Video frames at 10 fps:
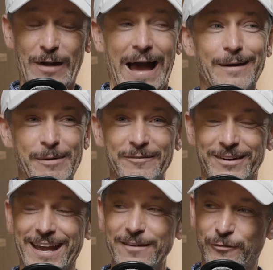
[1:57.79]
I'm
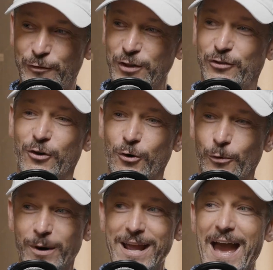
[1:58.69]
having a physical
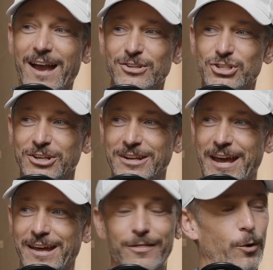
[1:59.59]
reaction
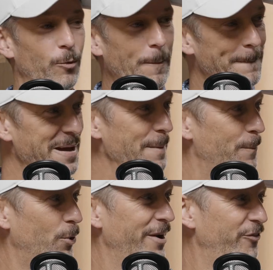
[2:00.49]
at the
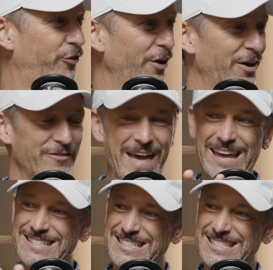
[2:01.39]
remembrance of that